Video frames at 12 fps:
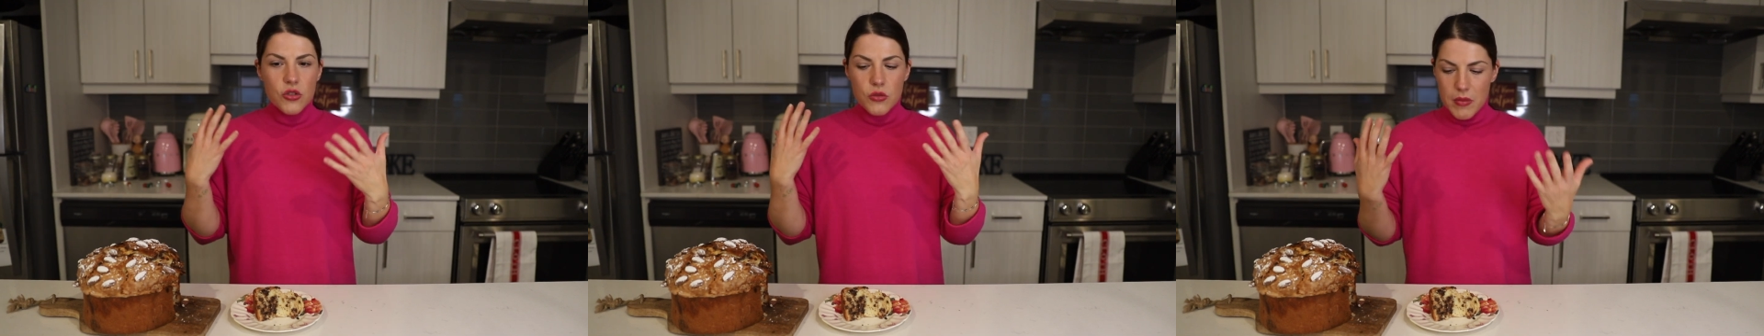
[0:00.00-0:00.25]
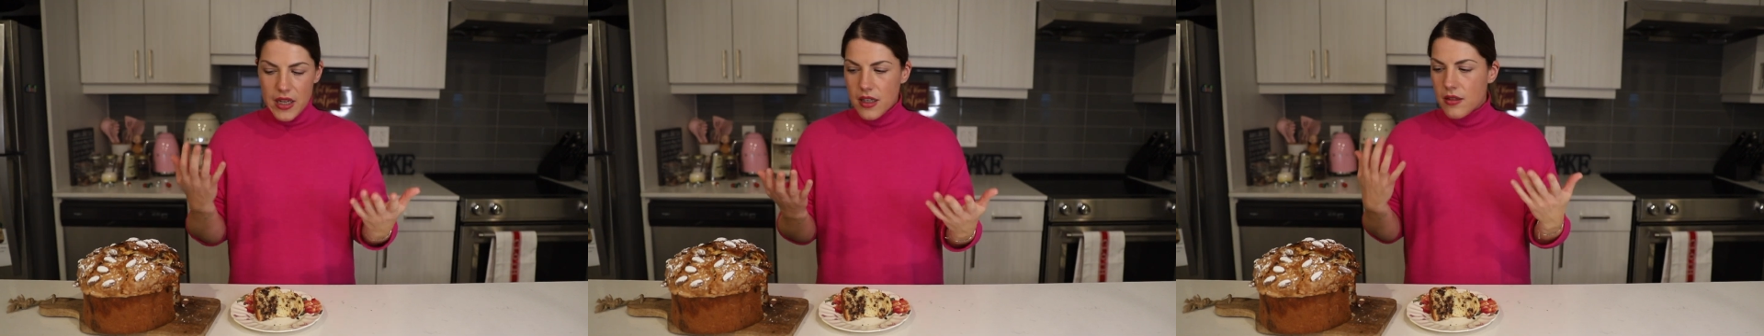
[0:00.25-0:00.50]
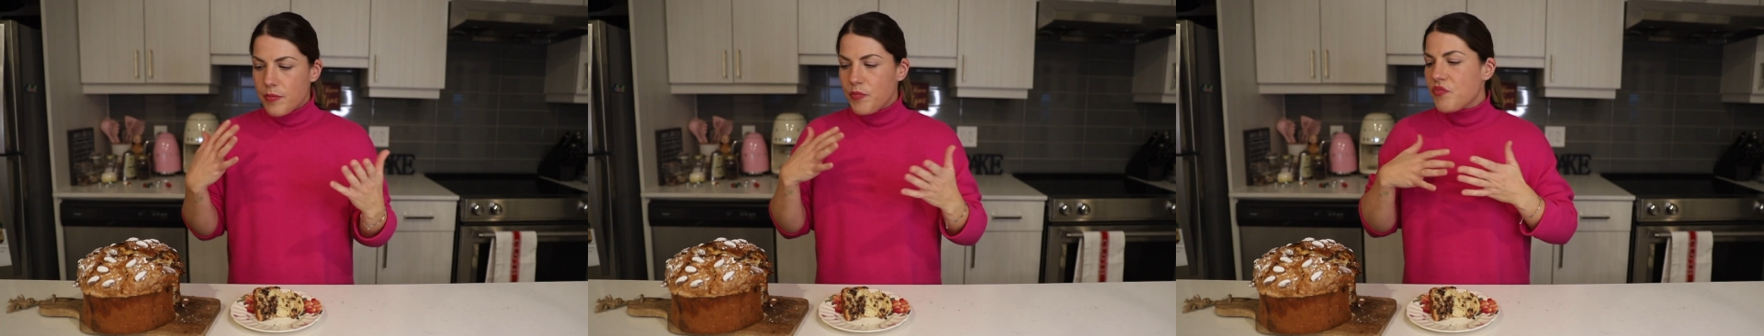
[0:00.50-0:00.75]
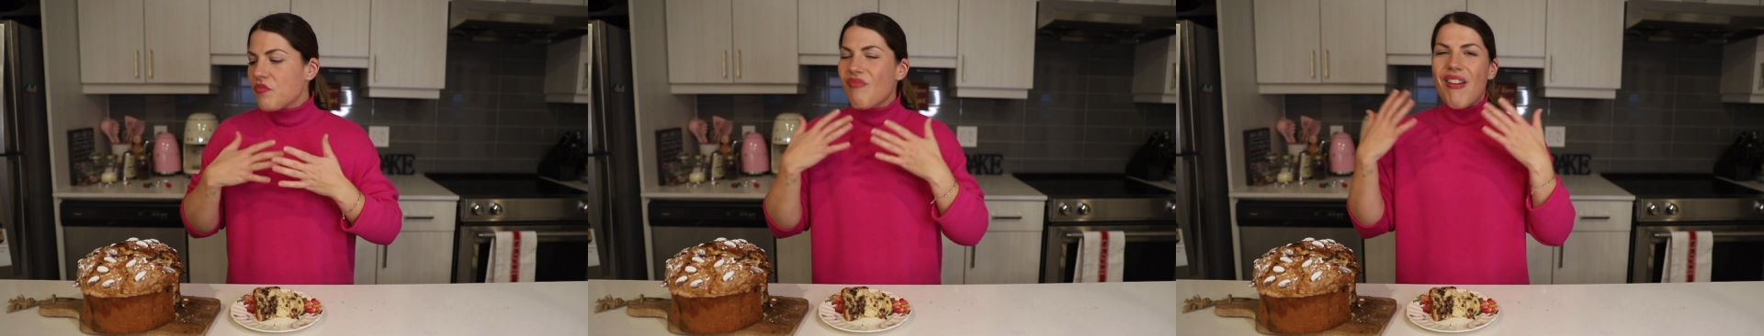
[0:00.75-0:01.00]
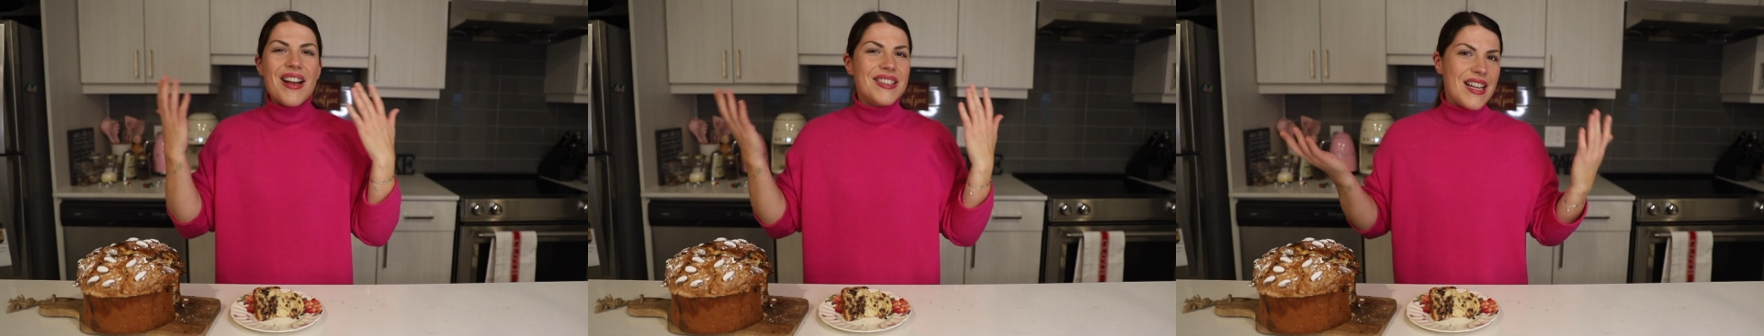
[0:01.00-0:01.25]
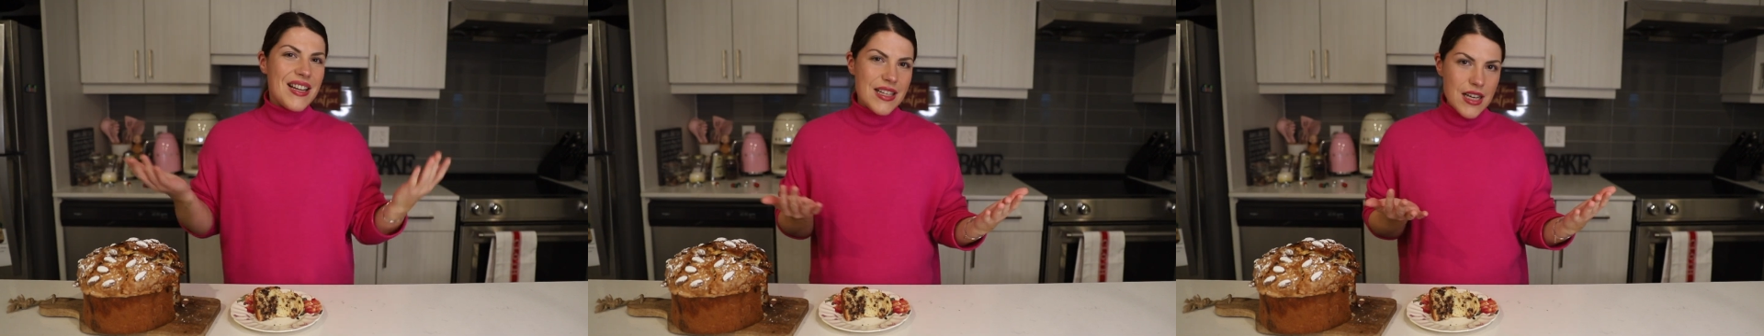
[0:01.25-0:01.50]
to make, as
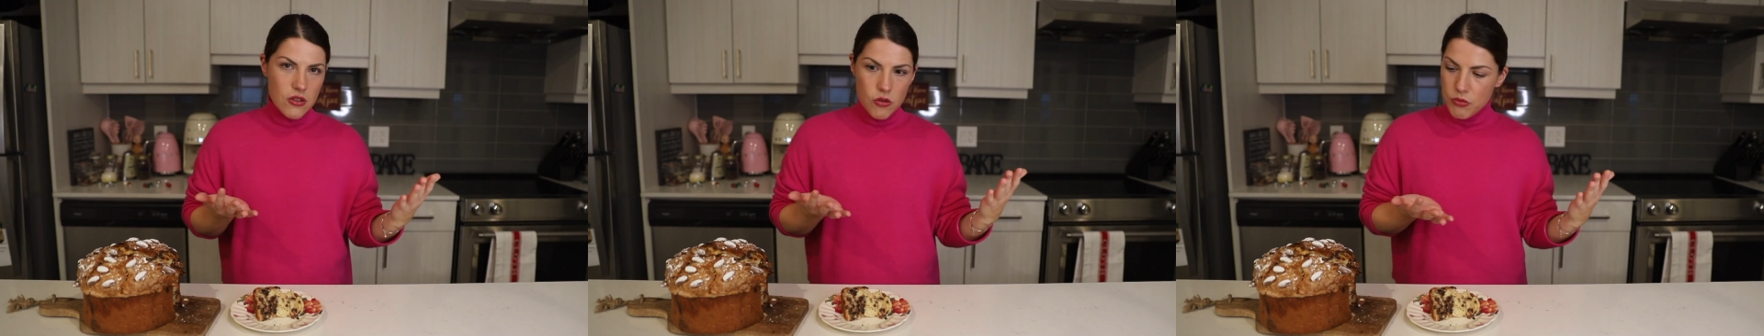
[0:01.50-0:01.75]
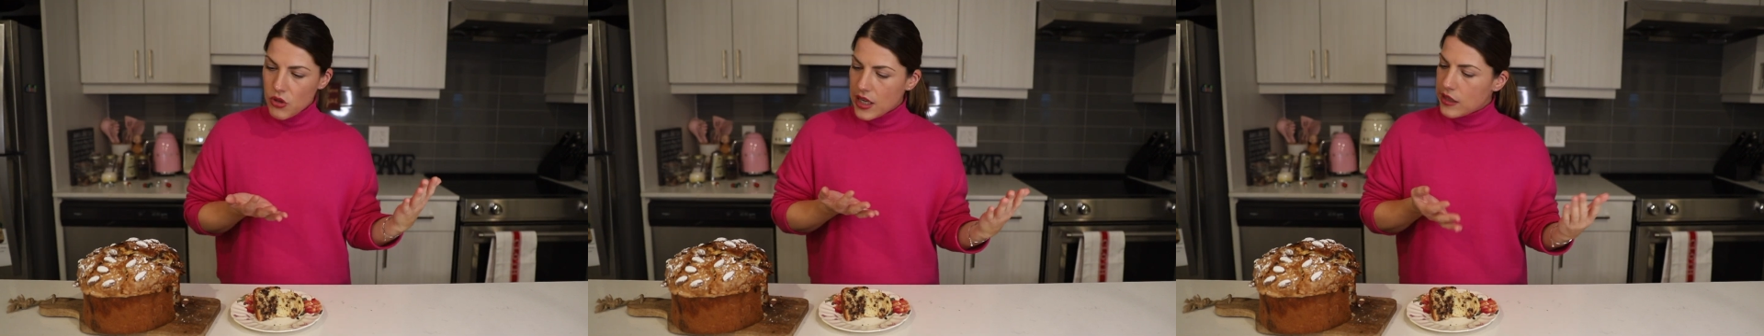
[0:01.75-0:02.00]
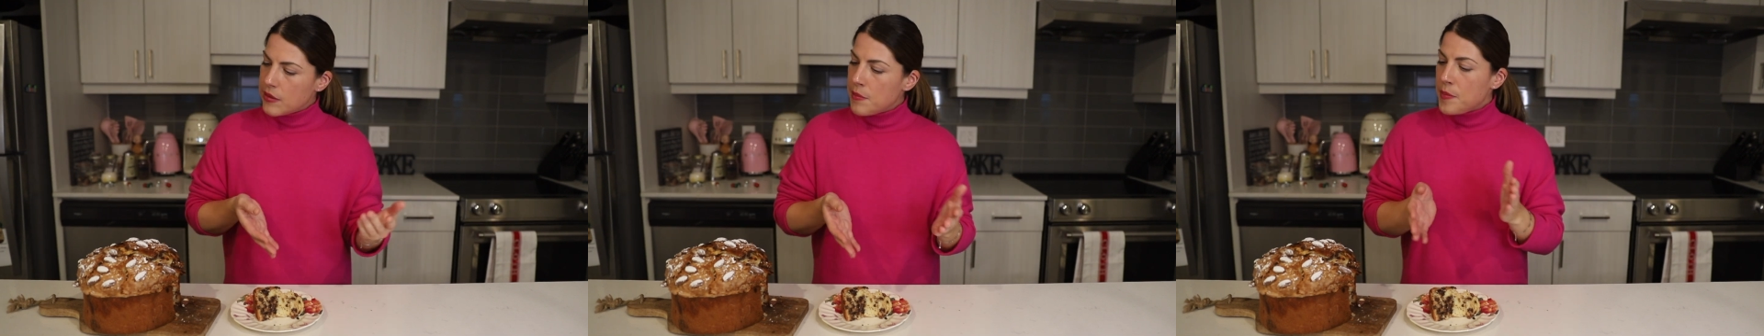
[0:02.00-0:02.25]
any other bread,